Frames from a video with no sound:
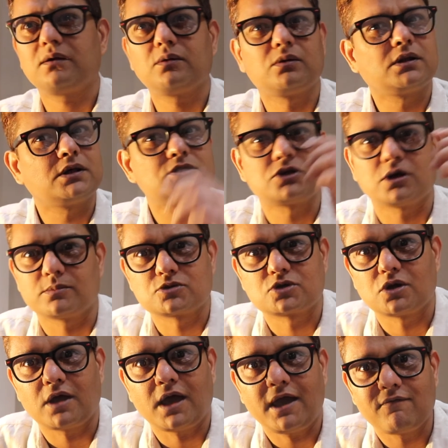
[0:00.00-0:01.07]
don't think so I'm just
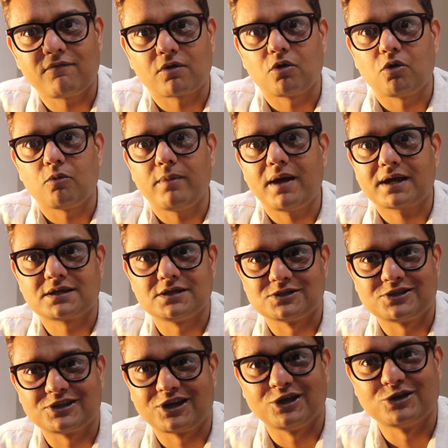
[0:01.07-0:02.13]
gonna ever go back to
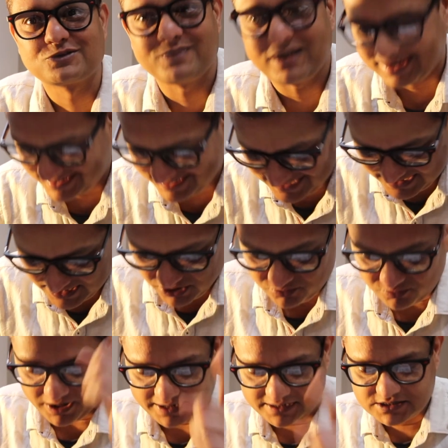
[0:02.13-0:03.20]
the closed back.
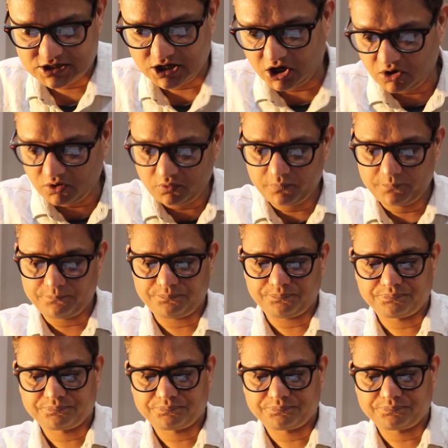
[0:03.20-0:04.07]
Right, so